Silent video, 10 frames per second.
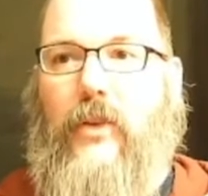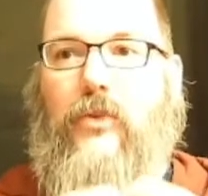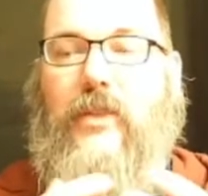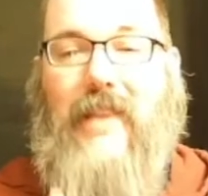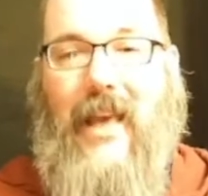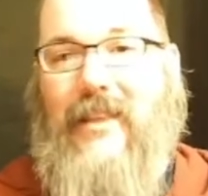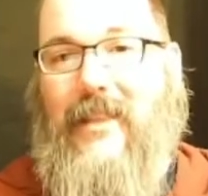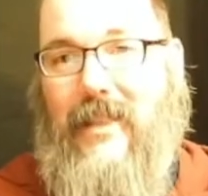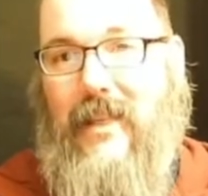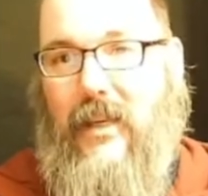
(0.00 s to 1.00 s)
set a
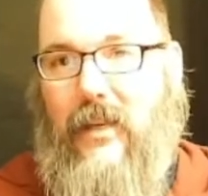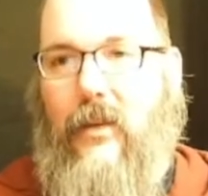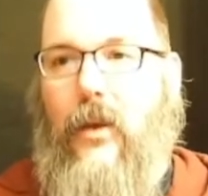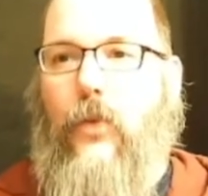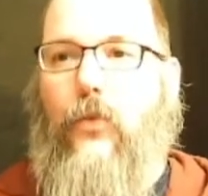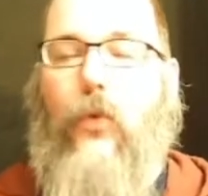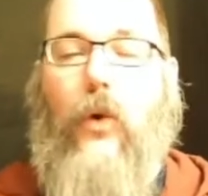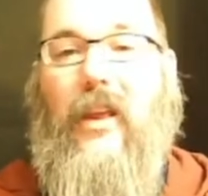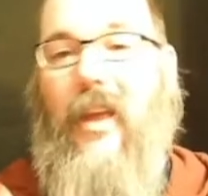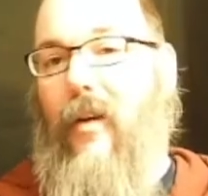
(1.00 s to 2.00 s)
scene for
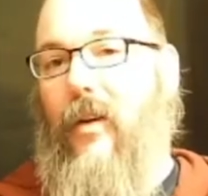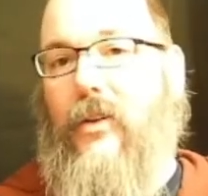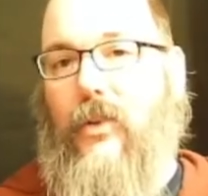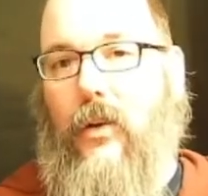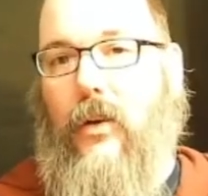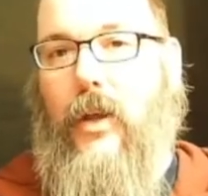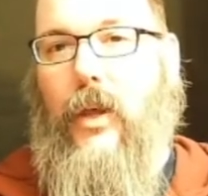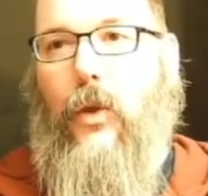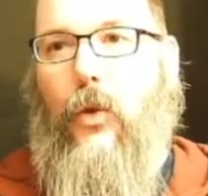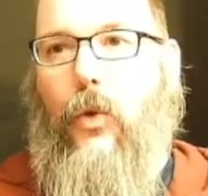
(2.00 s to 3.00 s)
a character,
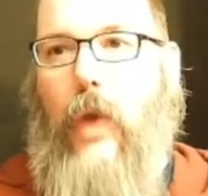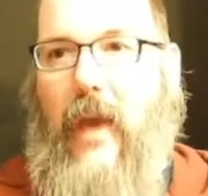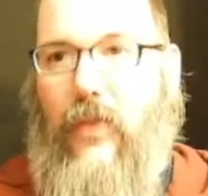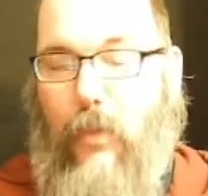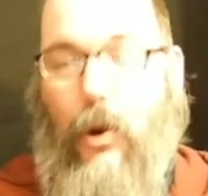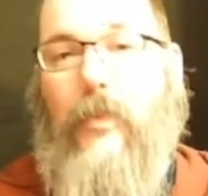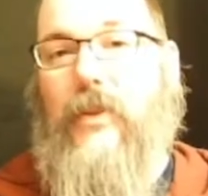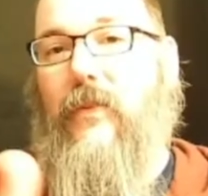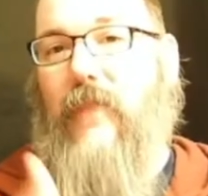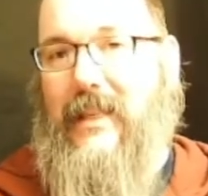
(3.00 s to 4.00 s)
and the
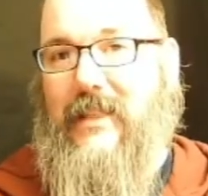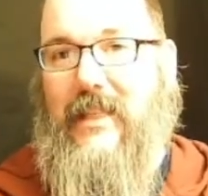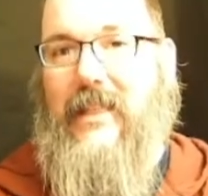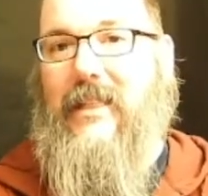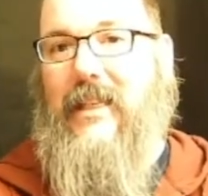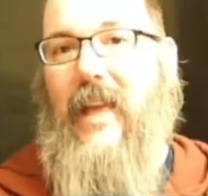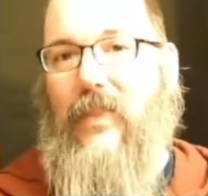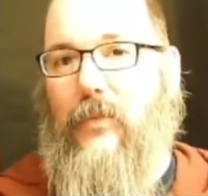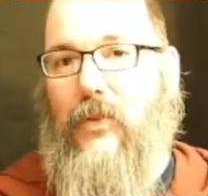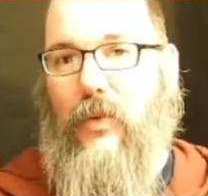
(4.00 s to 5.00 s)
purpose of that scene is to get
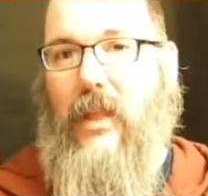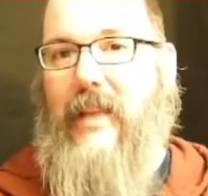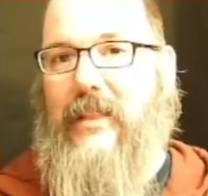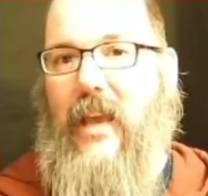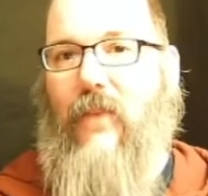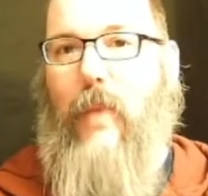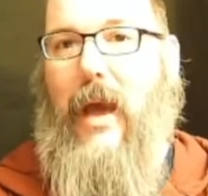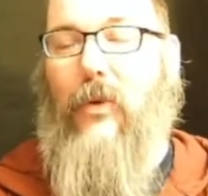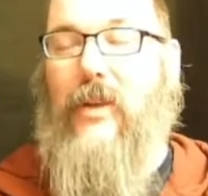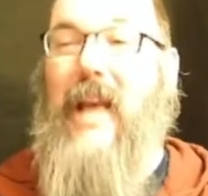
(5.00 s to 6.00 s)
them to realize they have
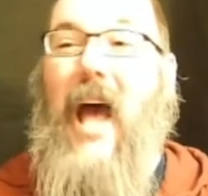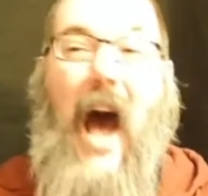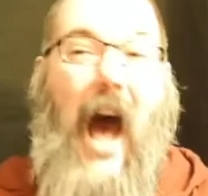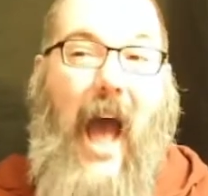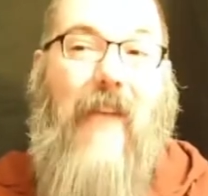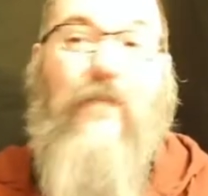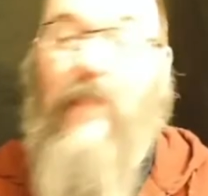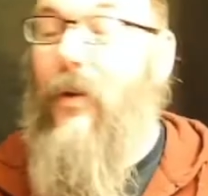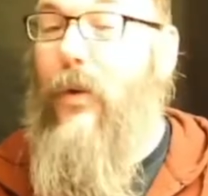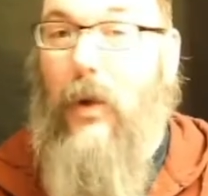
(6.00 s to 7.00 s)
powers, I
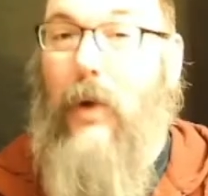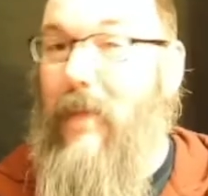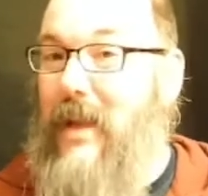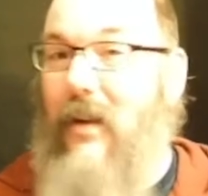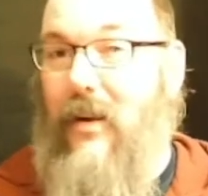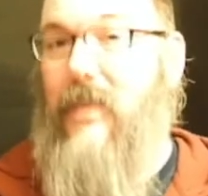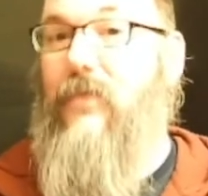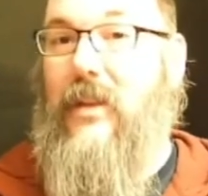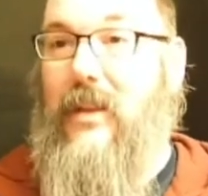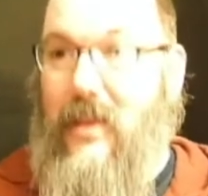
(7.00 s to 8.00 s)
very well may not
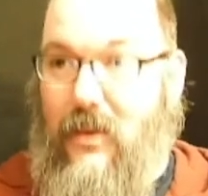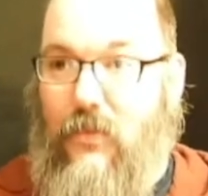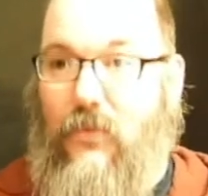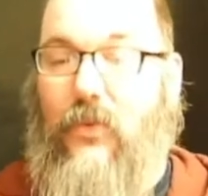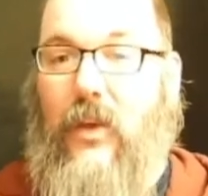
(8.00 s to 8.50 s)
even give